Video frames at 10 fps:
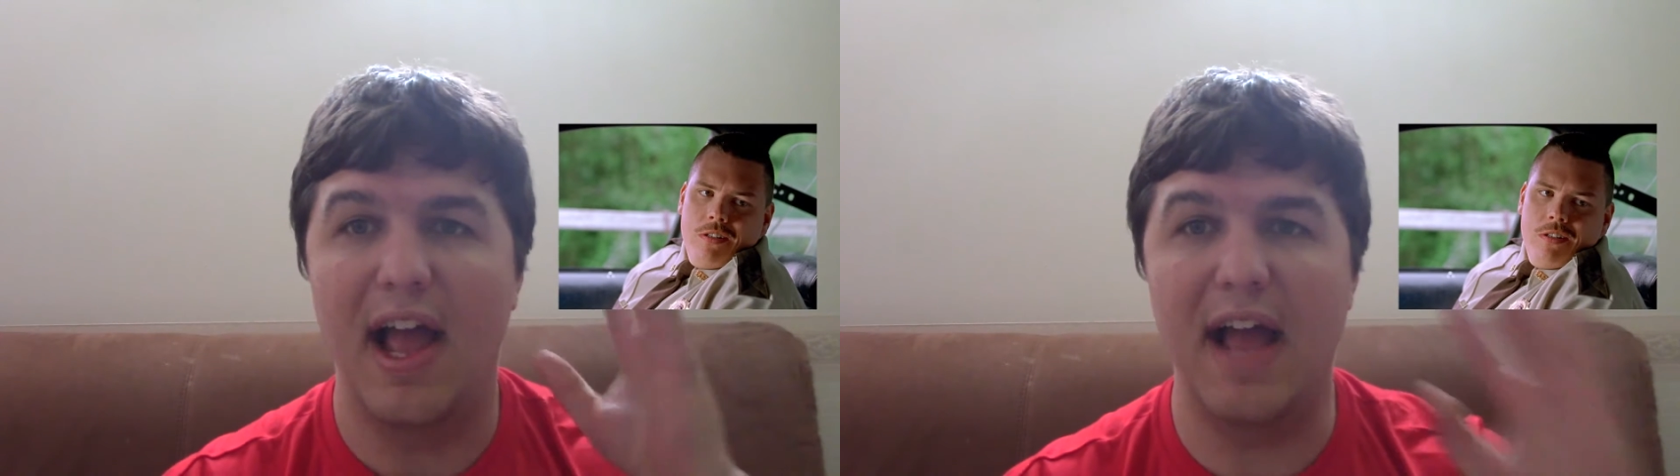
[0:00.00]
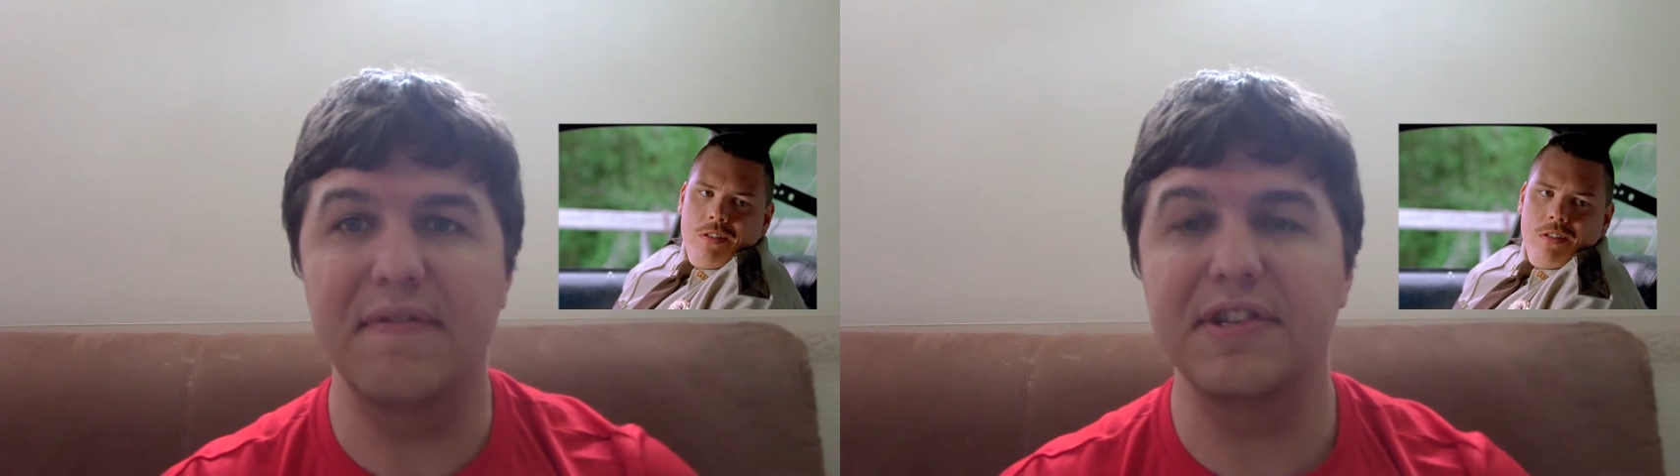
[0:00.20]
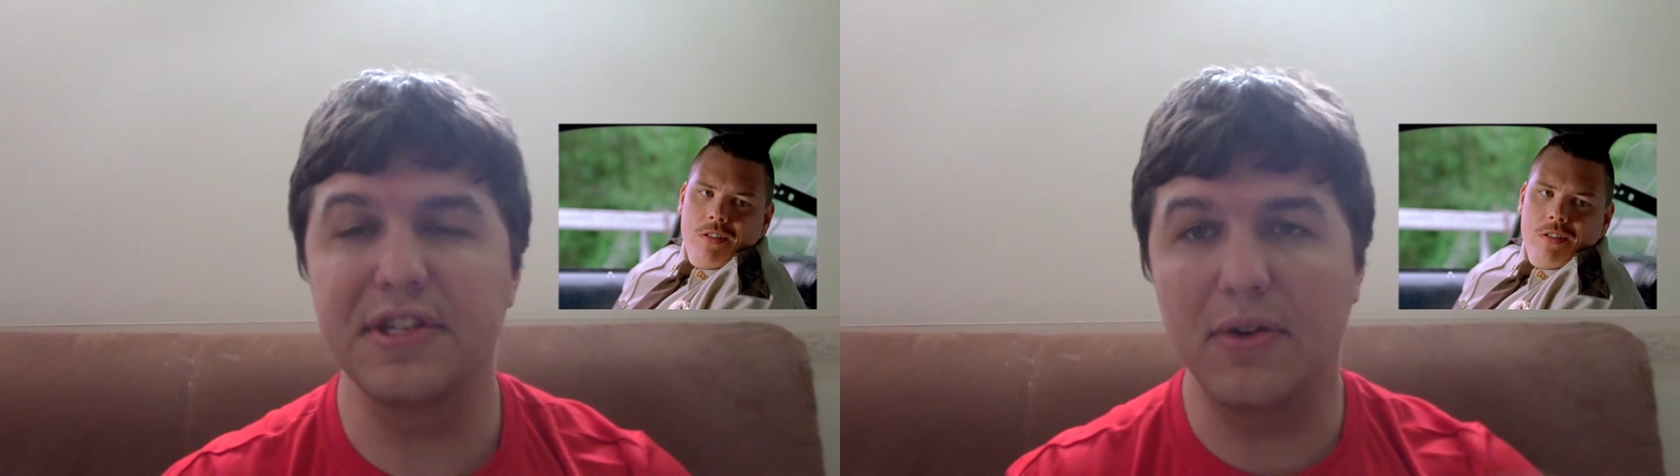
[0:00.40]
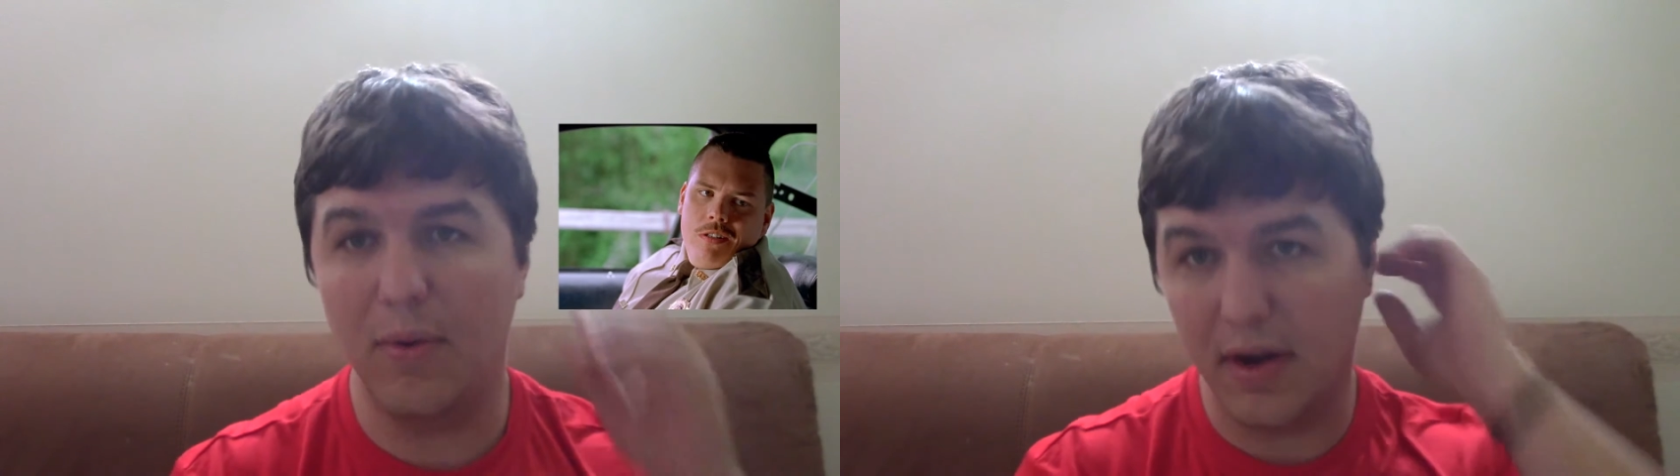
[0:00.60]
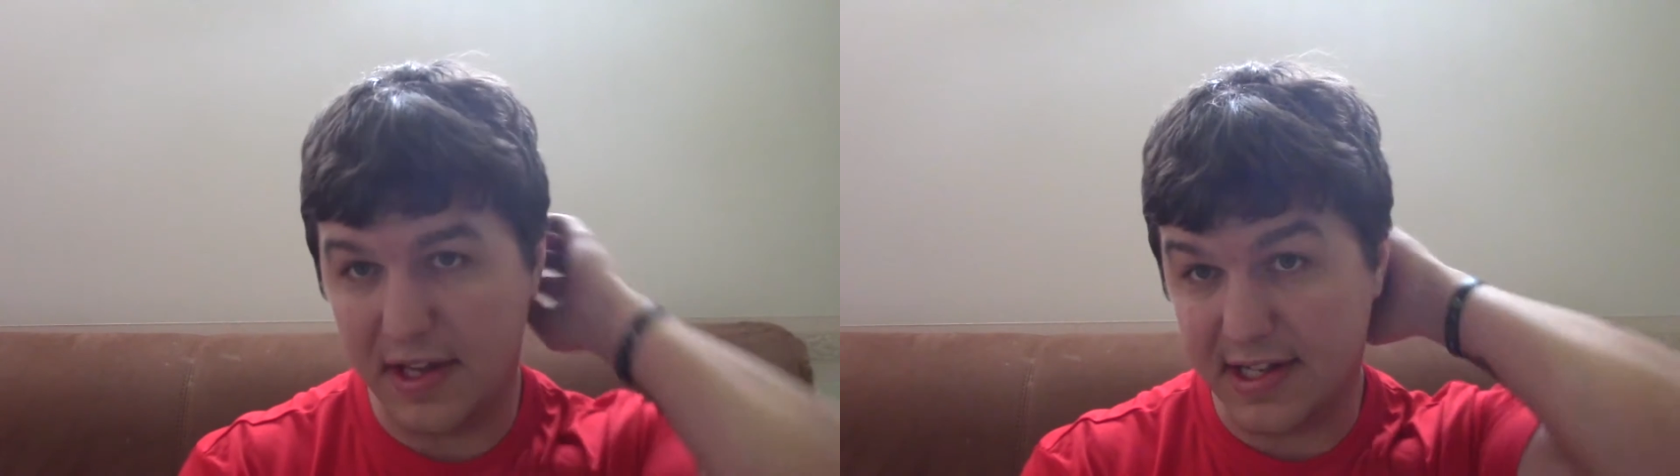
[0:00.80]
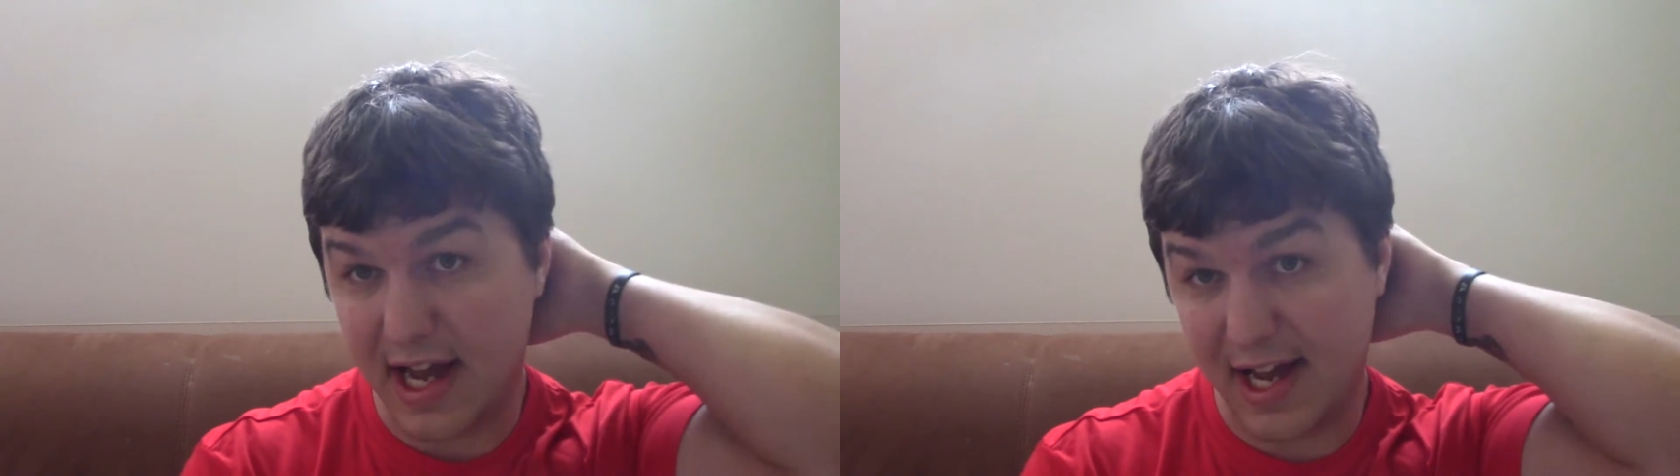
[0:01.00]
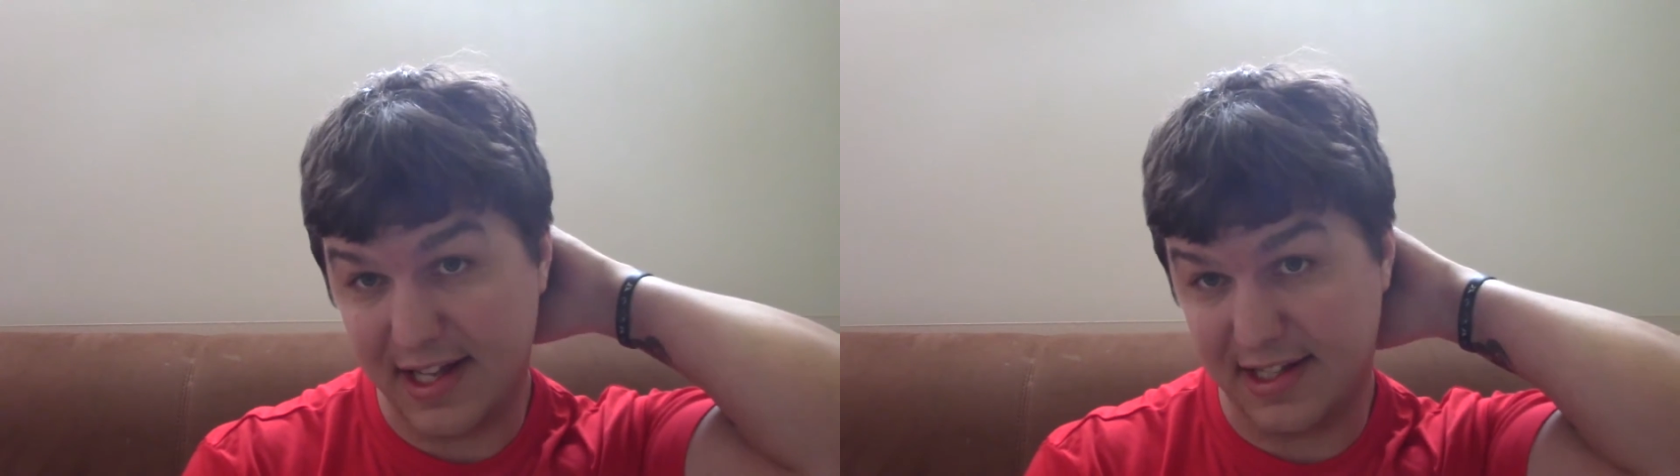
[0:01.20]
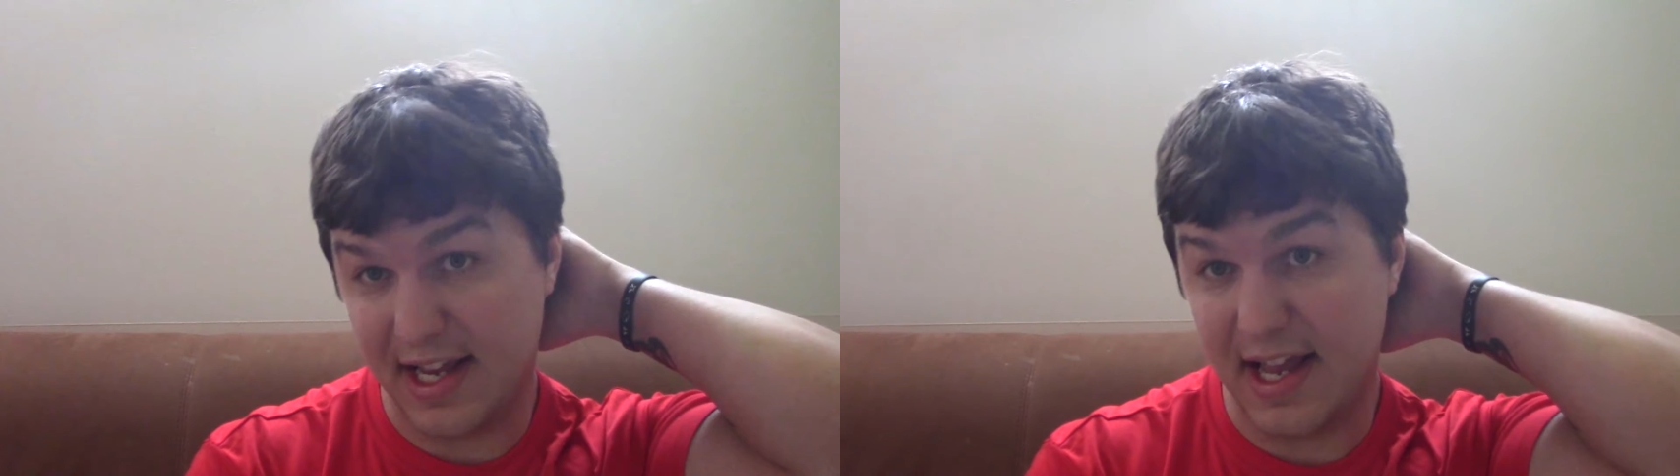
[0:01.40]
Every single one of these
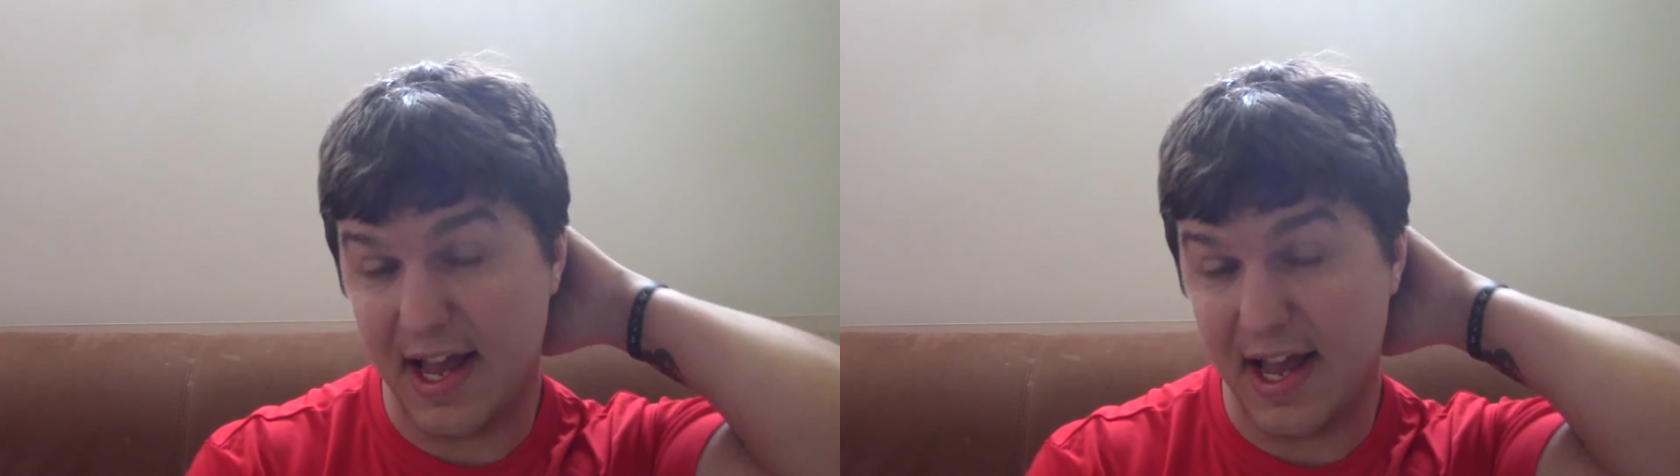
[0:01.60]
guys,